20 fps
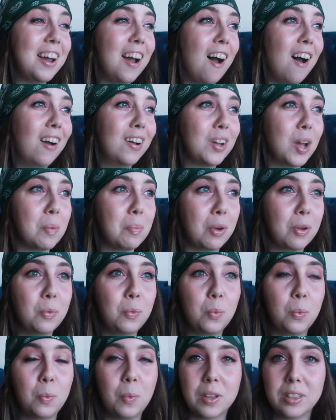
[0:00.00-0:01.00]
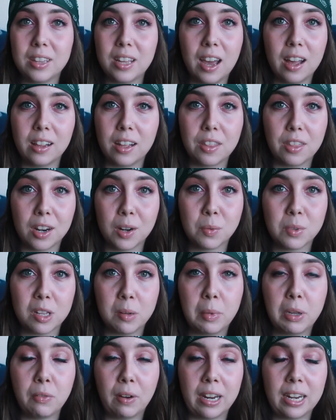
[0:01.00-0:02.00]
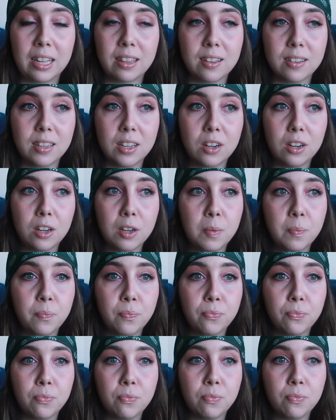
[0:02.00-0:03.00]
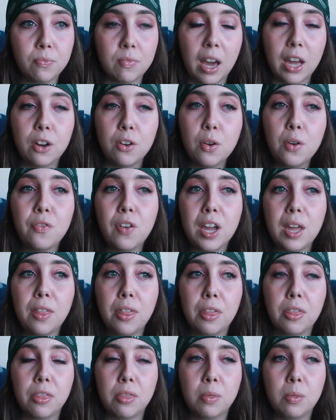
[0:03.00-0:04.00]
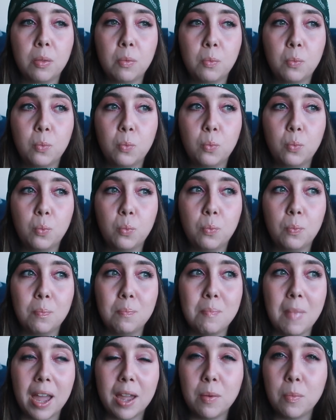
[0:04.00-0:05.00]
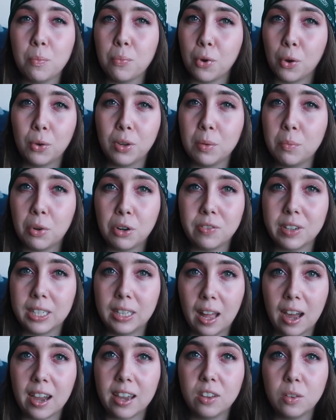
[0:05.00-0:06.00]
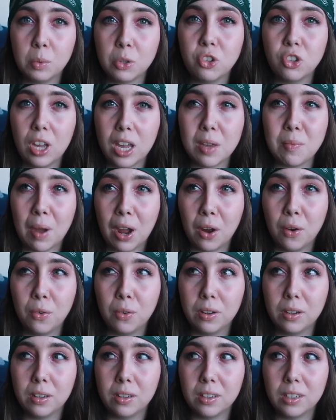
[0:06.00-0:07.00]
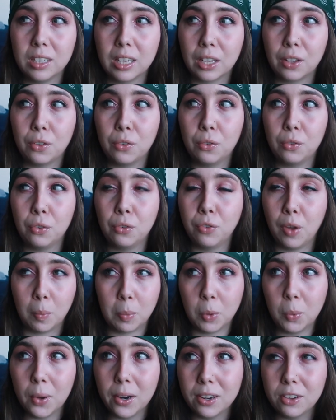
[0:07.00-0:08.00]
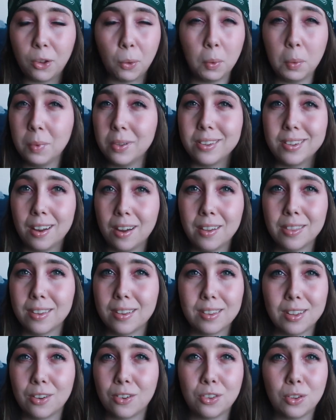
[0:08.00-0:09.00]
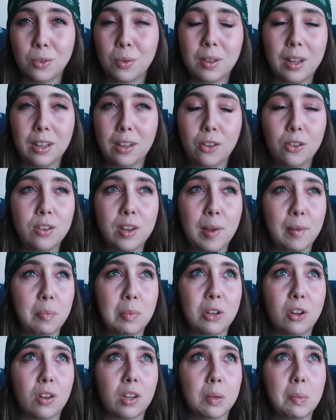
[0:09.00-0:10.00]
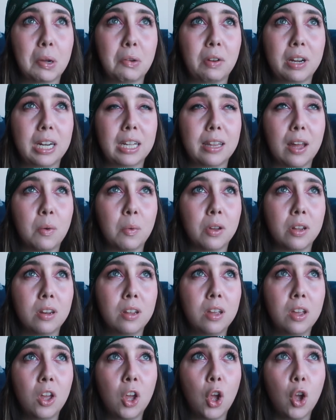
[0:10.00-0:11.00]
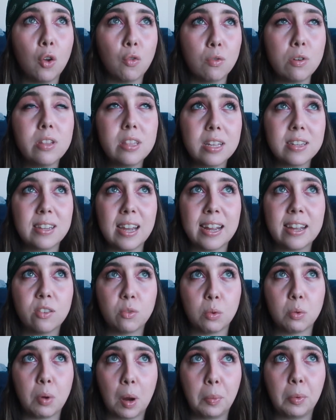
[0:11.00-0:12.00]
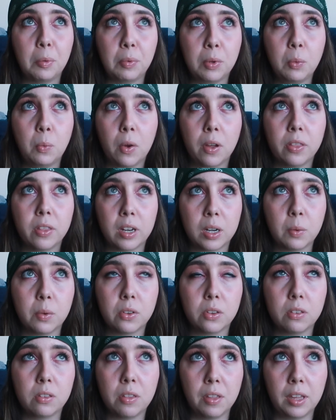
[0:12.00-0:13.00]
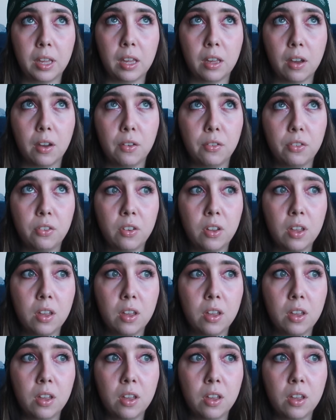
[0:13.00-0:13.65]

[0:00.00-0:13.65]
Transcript: hung up on what the hell I thought I was gonna be writing this year. I don't know if I meant Broken Perfect Lies, which came out in like February, so it was done this year, so I couldn't have been talking about writing that one. Ruthless Ends was probably one that I was thinking of.